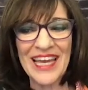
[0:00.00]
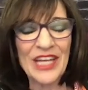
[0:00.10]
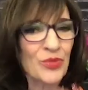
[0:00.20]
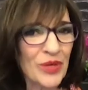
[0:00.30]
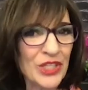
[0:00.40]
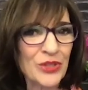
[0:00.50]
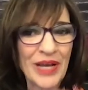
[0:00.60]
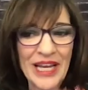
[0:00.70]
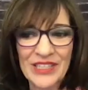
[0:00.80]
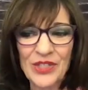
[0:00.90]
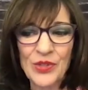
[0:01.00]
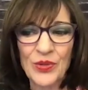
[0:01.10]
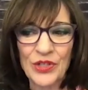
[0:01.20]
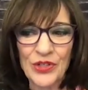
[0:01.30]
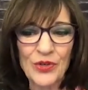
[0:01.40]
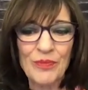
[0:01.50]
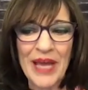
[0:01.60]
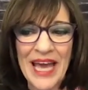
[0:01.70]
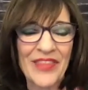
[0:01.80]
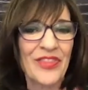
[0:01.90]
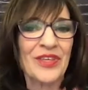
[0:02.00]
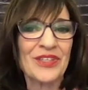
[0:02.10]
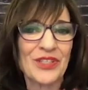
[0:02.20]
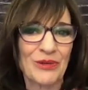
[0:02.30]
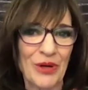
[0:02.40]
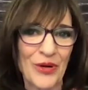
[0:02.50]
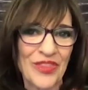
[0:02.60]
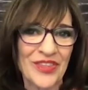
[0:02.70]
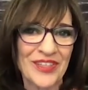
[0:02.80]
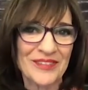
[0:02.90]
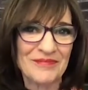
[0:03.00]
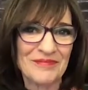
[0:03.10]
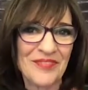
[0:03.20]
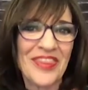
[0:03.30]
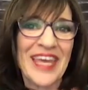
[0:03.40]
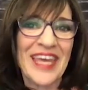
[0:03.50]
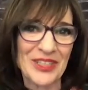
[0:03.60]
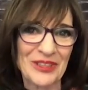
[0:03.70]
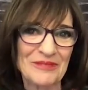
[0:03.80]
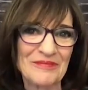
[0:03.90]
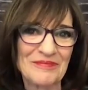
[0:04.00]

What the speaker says: and redirect toward a new path to growth. Thank you.